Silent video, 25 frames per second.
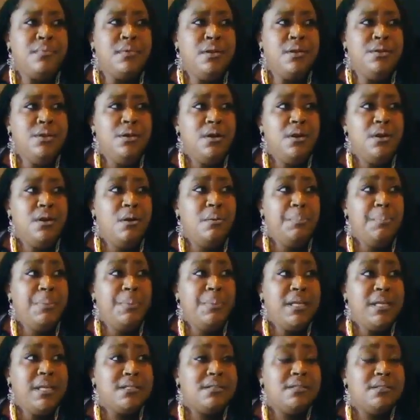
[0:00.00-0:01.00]
you know,
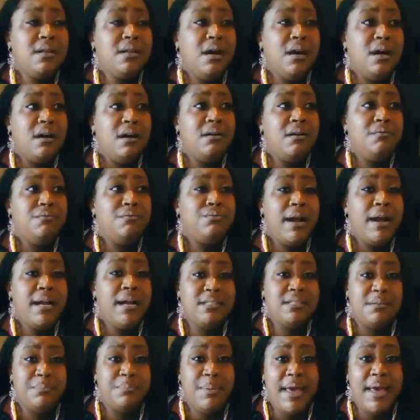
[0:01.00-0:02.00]
piece of
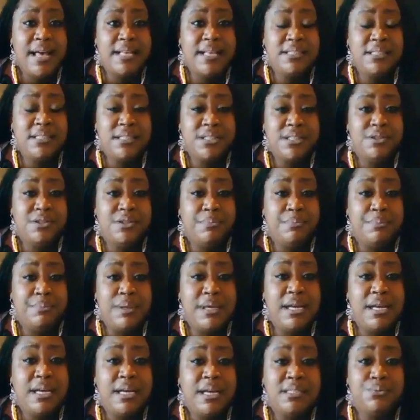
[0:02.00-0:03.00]
rites of passage,
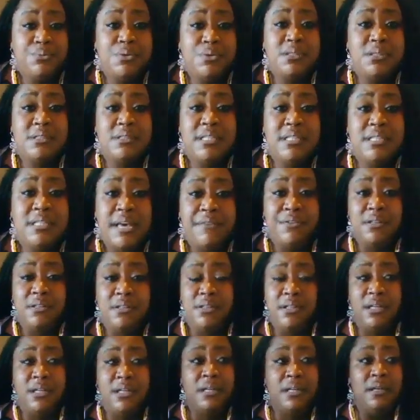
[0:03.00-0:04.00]
because it was
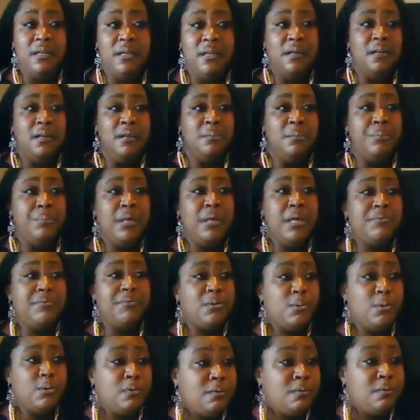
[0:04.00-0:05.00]
definitely
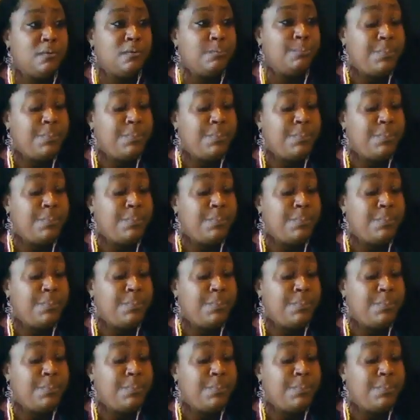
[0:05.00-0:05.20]
pivotal